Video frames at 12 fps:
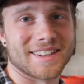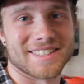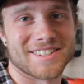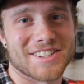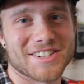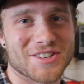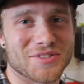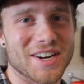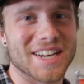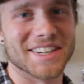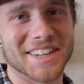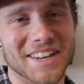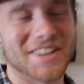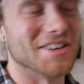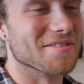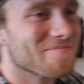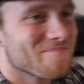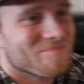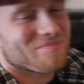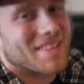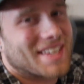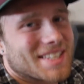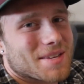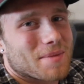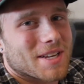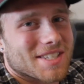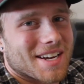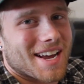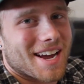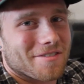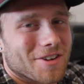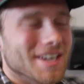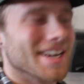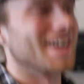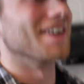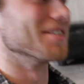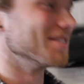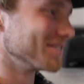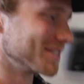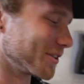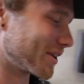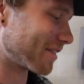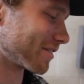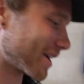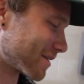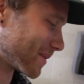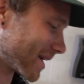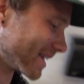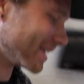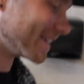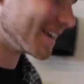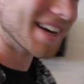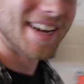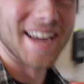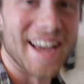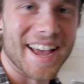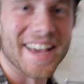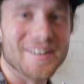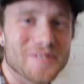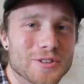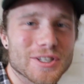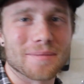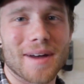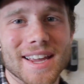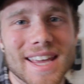It's just a rain gutter. It's the best I have right now. Don't have a lot of money. And I'm using my